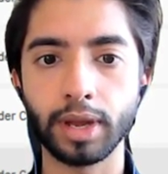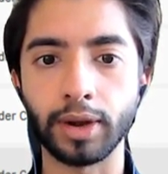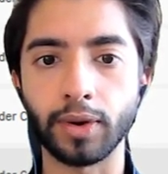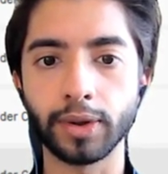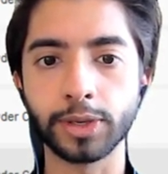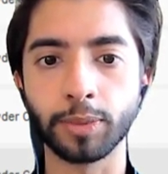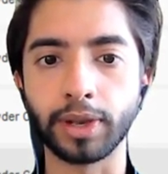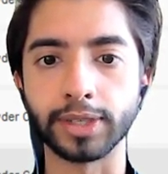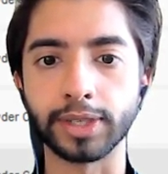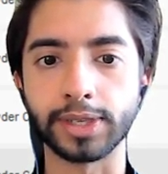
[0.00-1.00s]
And also,
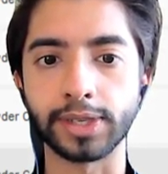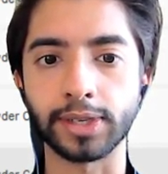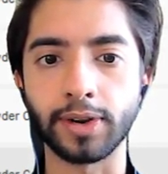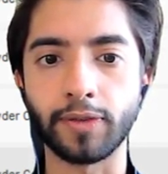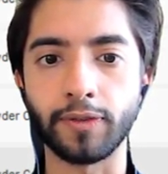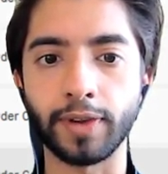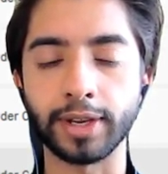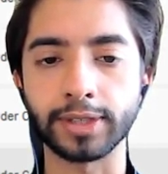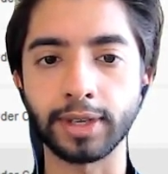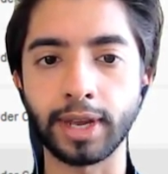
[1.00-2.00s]
because this is a different
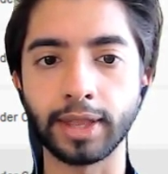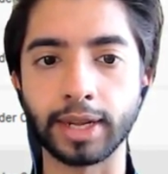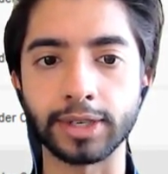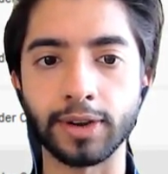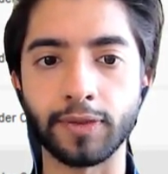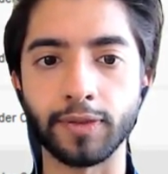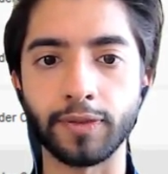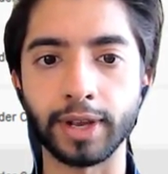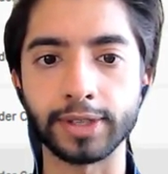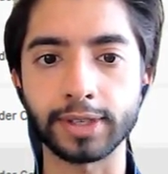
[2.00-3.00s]
face and that's a different
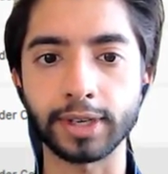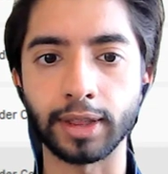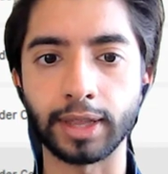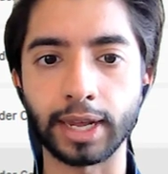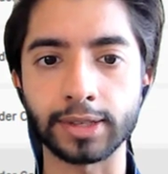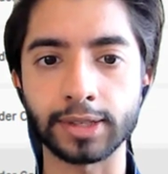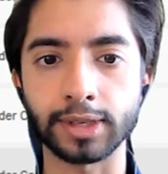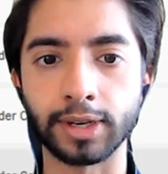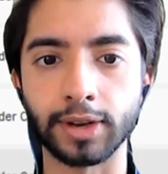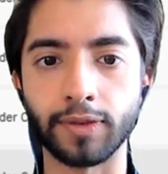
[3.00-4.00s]
face and
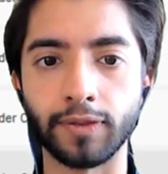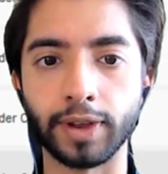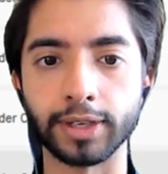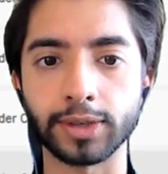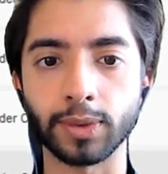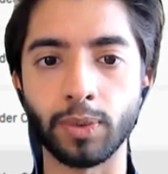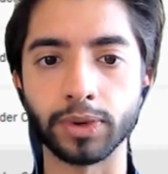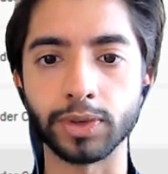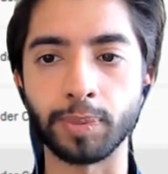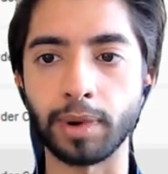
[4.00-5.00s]
that's a different face, we
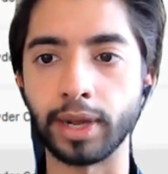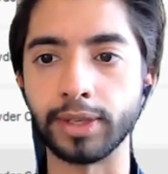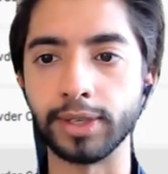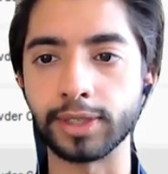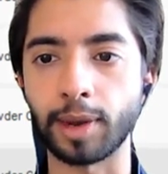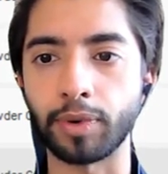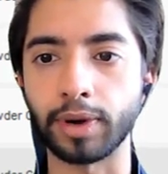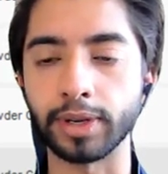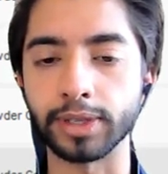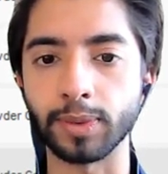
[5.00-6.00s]
want to apply these
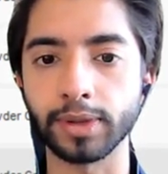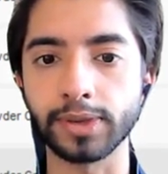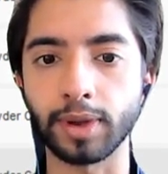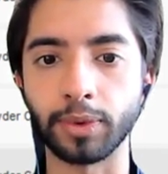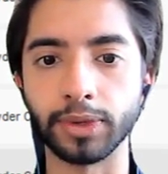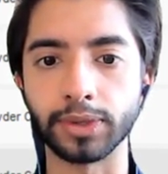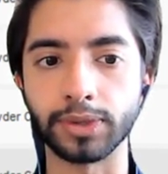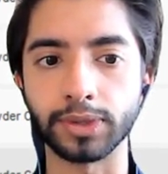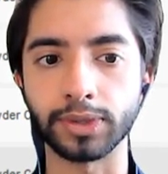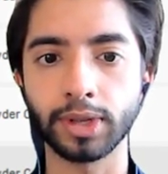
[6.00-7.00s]
separately as well. So I'm going
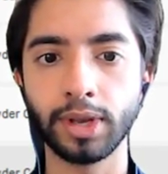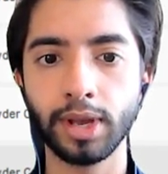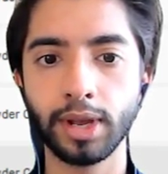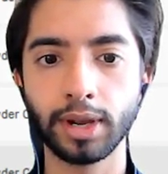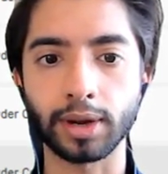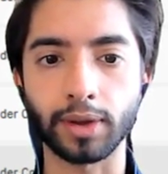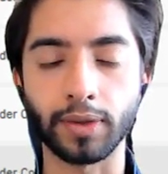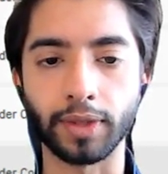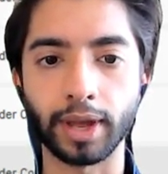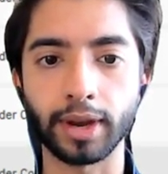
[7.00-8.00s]
to just click
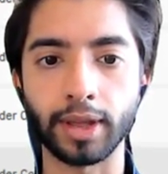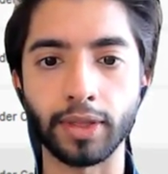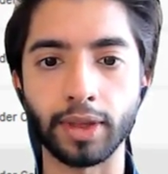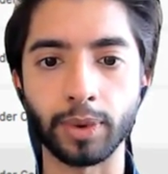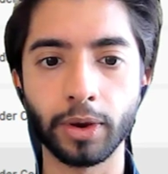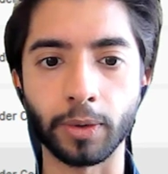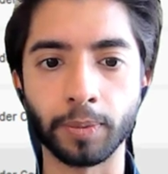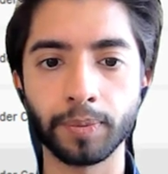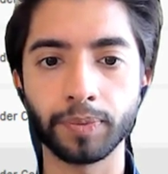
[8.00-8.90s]
on that, and there we go.